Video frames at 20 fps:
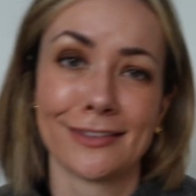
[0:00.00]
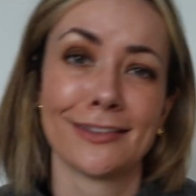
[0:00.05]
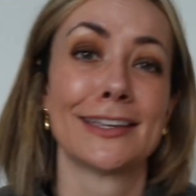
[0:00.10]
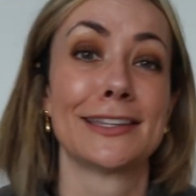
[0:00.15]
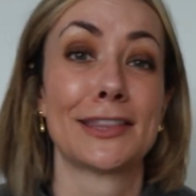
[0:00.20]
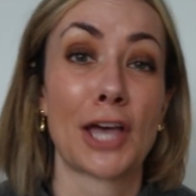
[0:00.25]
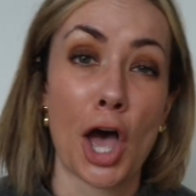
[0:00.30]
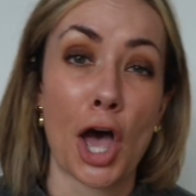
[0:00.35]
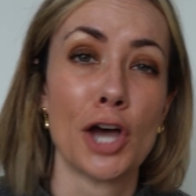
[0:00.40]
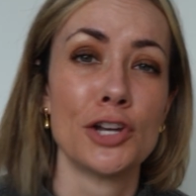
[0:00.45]
like
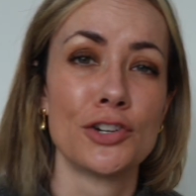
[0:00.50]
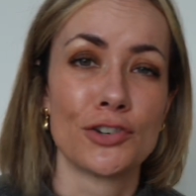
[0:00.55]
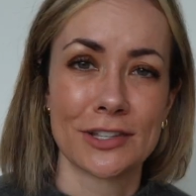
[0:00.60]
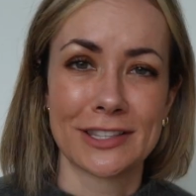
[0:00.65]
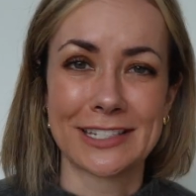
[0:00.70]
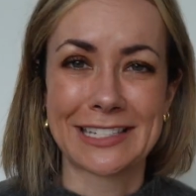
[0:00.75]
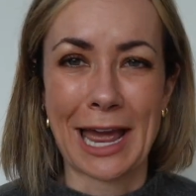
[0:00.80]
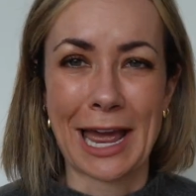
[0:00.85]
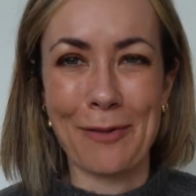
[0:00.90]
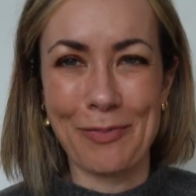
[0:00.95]
the
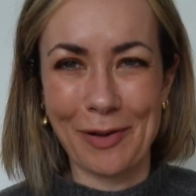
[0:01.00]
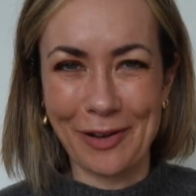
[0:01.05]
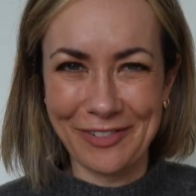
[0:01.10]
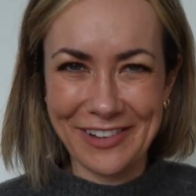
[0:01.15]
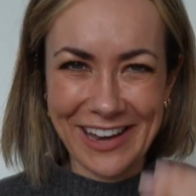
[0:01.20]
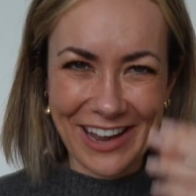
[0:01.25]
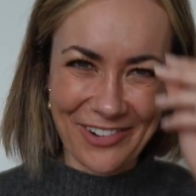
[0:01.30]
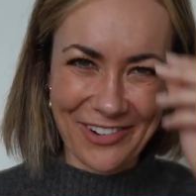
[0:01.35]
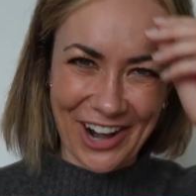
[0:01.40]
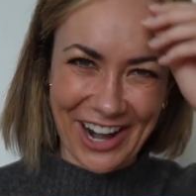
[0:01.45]
100th type of
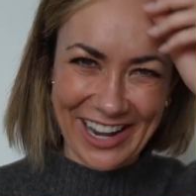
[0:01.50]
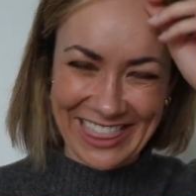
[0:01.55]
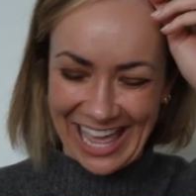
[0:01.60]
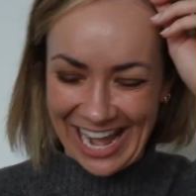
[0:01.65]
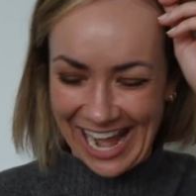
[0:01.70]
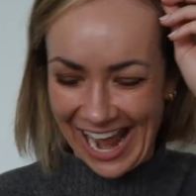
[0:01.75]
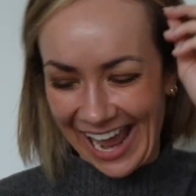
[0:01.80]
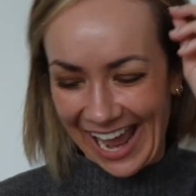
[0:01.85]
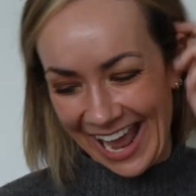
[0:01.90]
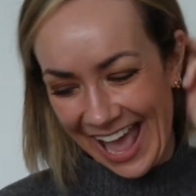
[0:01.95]
knitwear
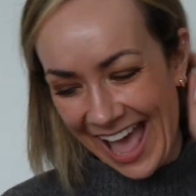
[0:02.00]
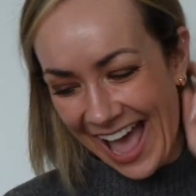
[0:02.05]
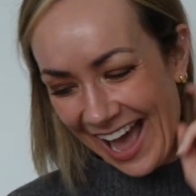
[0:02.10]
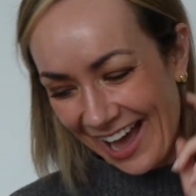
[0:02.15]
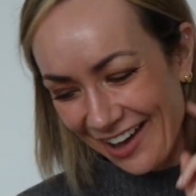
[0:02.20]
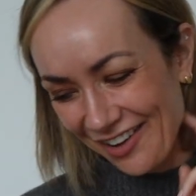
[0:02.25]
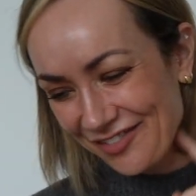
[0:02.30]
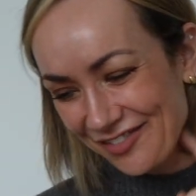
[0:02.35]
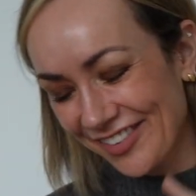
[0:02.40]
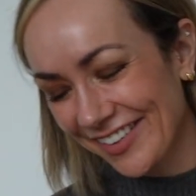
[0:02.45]
that I
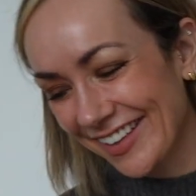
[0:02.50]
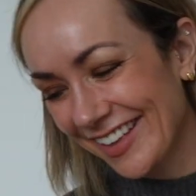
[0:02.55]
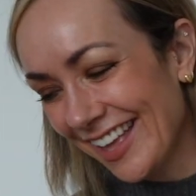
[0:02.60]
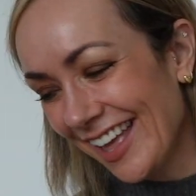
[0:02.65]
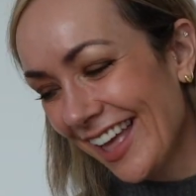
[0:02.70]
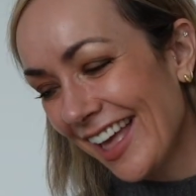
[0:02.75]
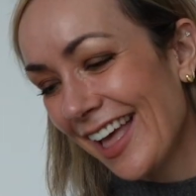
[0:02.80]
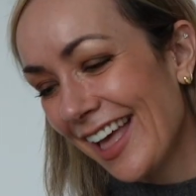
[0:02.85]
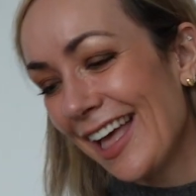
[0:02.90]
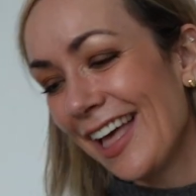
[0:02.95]
have,
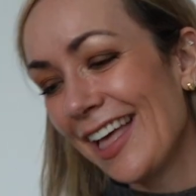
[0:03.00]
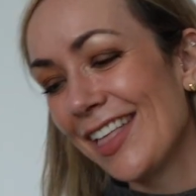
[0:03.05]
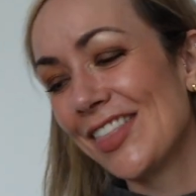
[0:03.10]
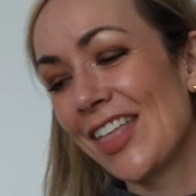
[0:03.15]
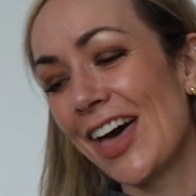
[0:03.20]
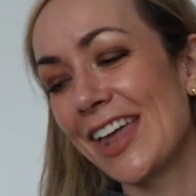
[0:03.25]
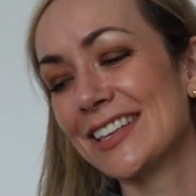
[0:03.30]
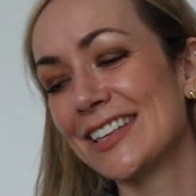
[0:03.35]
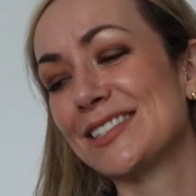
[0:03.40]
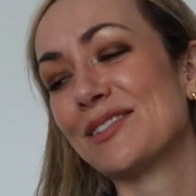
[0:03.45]

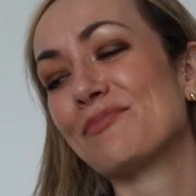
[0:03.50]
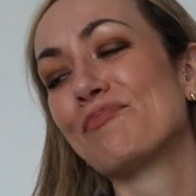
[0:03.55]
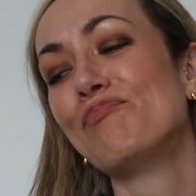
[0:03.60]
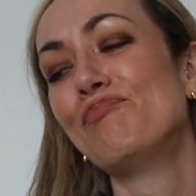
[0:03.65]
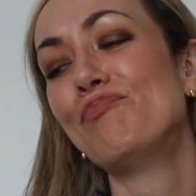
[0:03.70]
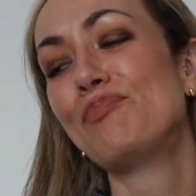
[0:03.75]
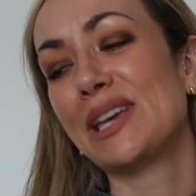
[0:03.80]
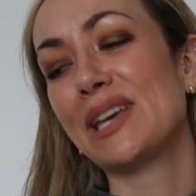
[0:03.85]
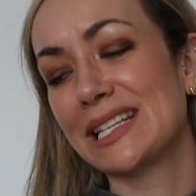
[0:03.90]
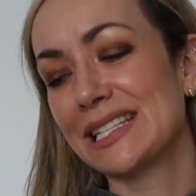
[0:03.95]
that is a
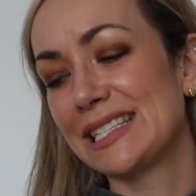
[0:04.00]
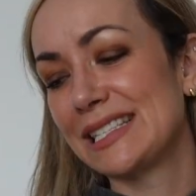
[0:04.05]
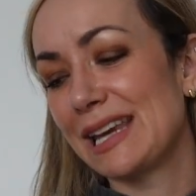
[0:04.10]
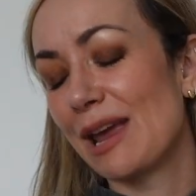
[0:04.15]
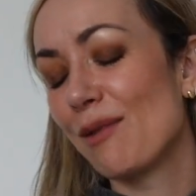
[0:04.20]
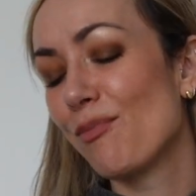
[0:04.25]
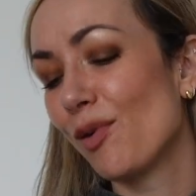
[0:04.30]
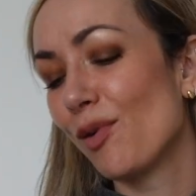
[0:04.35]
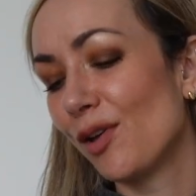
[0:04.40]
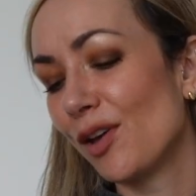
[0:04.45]
big
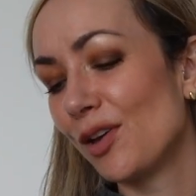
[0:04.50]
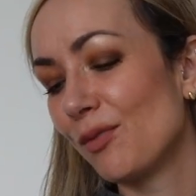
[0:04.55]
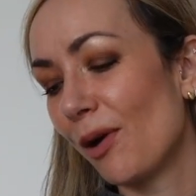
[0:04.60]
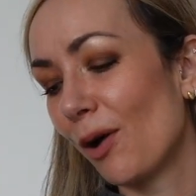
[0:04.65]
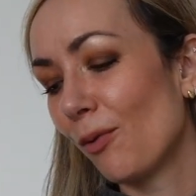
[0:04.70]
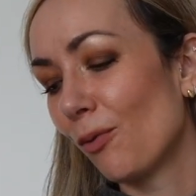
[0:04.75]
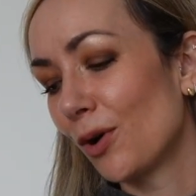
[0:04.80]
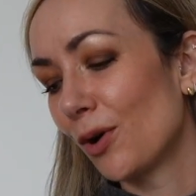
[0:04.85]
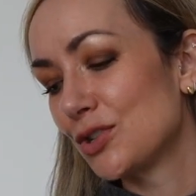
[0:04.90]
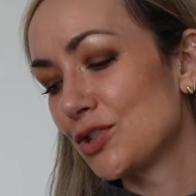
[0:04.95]
staple in my
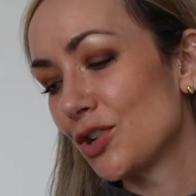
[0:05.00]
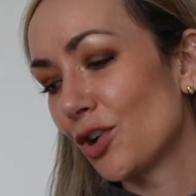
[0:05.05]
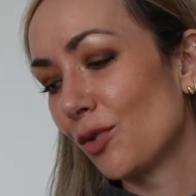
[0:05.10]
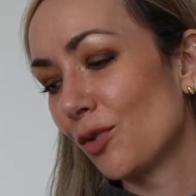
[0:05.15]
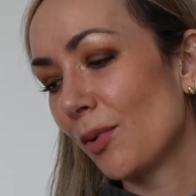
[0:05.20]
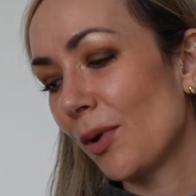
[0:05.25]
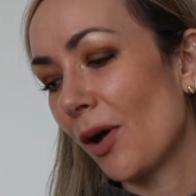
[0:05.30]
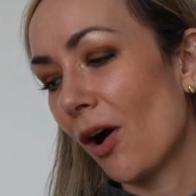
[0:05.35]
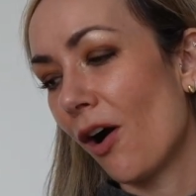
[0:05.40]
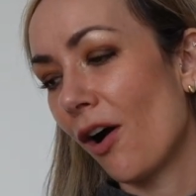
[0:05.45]

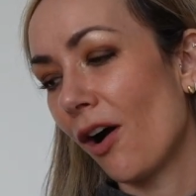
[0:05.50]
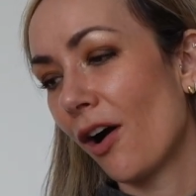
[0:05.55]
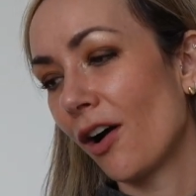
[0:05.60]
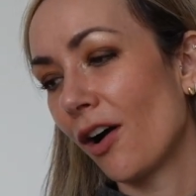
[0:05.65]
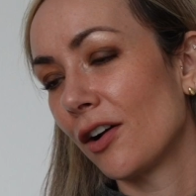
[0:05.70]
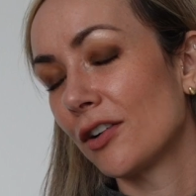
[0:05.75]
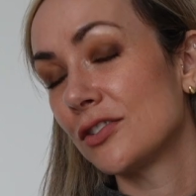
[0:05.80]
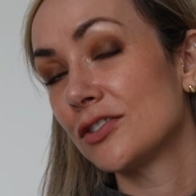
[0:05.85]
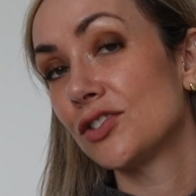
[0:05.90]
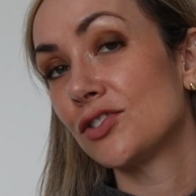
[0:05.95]
wardrobe,
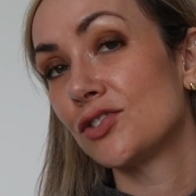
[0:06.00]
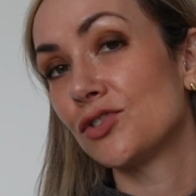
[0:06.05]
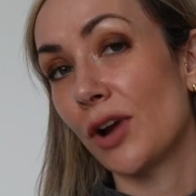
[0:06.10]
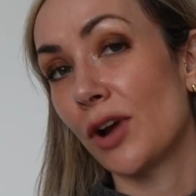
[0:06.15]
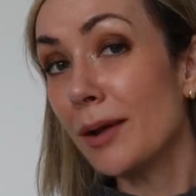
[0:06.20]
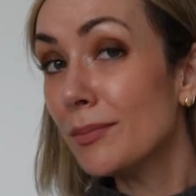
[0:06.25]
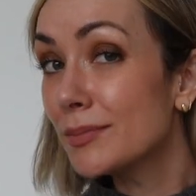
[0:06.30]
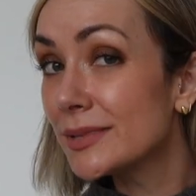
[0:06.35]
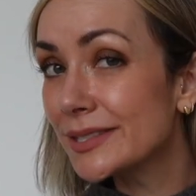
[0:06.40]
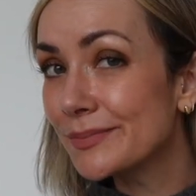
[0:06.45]
are
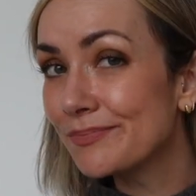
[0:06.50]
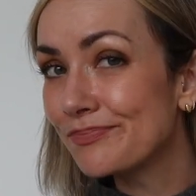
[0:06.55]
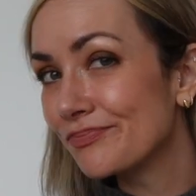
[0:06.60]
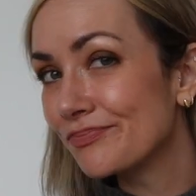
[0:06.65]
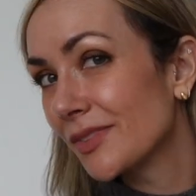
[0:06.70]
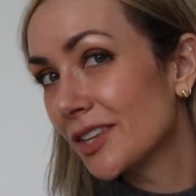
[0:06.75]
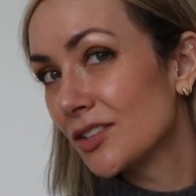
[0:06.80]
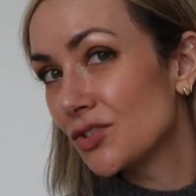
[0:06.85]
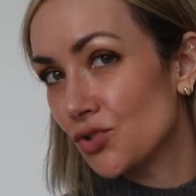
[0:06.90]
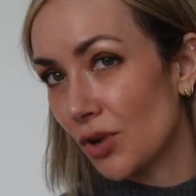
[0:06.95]
stripes.
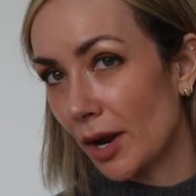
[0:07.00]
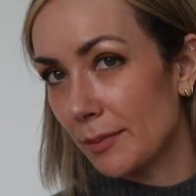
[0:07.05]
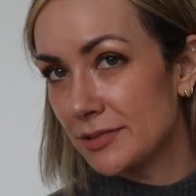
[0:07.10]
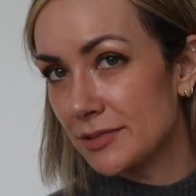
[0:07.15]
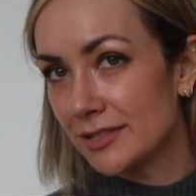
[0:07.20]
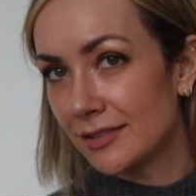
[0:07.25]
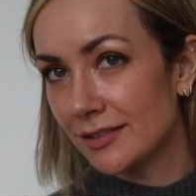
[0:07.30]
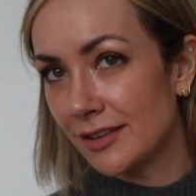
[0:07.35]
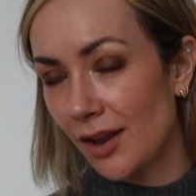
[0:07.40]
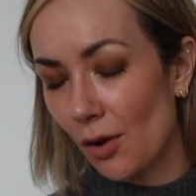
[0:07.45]

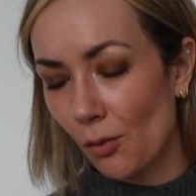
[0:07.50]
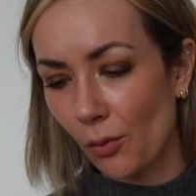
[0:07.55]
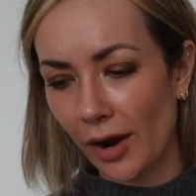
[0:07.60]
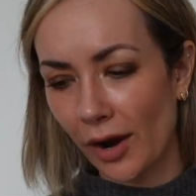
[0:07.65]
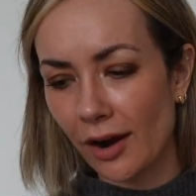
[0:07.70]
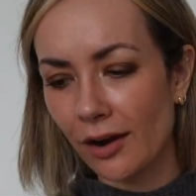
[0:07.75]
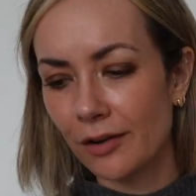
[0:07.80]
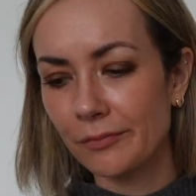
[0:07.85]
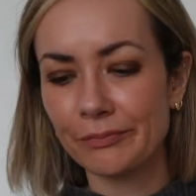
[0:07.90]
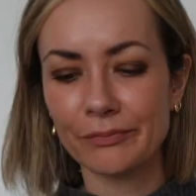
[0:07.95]
Stripes
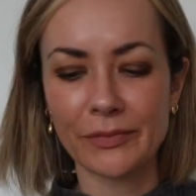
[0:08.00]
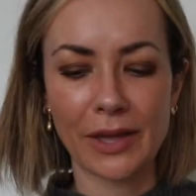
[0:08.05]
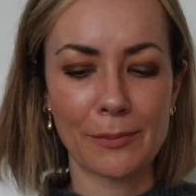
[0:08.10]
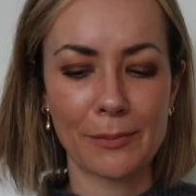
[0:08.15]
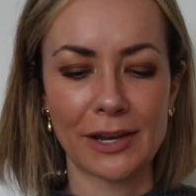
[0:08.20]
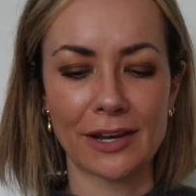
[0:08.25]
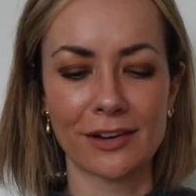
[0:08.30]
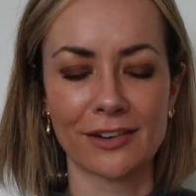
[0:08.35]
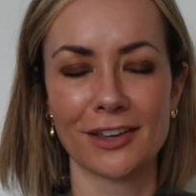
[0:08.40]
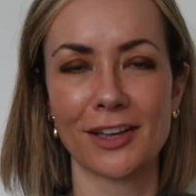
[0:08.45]
knitwear. I
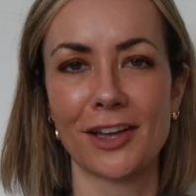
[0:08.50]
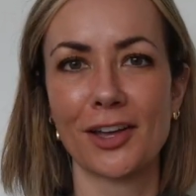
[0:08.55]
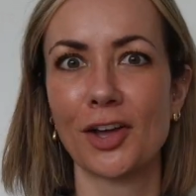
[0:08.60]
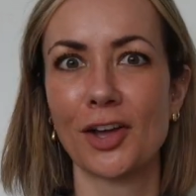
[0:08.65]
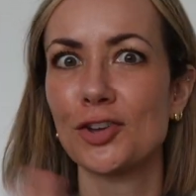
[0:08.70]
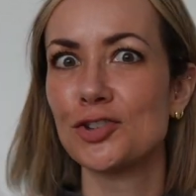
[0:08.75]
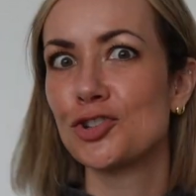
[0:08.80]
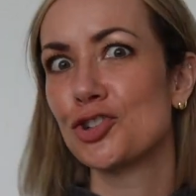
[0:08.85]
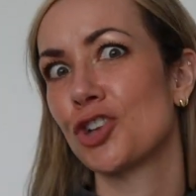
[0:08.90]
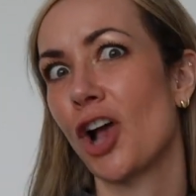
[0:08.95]
mean,
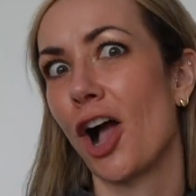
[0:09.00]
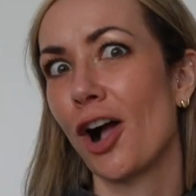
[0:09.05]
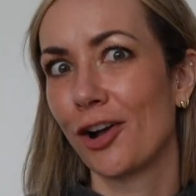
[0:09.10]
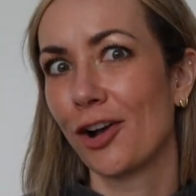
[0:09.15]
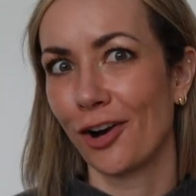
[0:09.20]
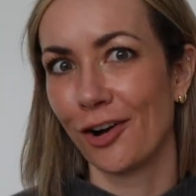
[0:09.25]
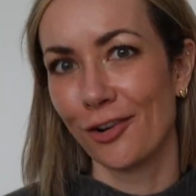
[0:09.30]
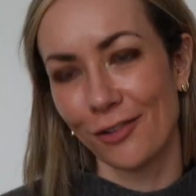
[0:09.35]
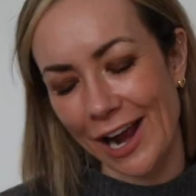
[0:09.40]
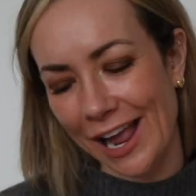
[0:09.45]

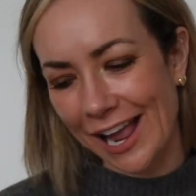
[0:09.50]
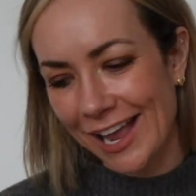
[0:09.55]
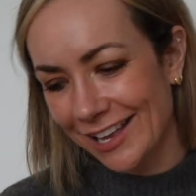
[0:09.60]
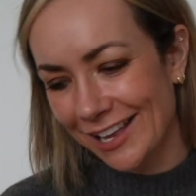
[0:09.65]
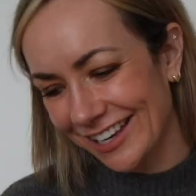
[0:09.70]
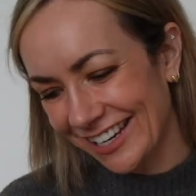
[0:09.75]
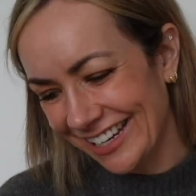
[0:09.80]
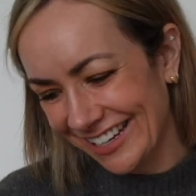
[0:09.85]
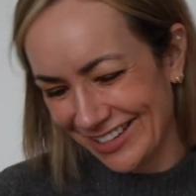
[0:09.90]
Shocker, right?